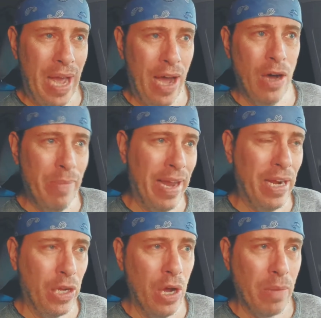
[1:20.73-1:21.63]
How am I going
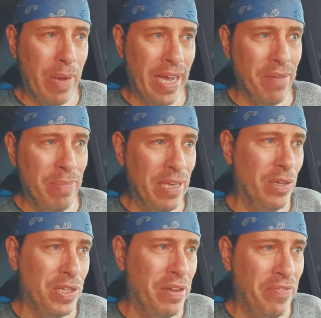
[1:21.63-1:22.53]
to cook my
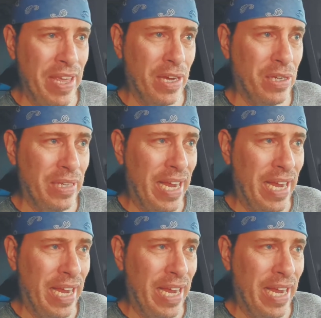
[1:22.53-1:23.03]
meals in a vehicle?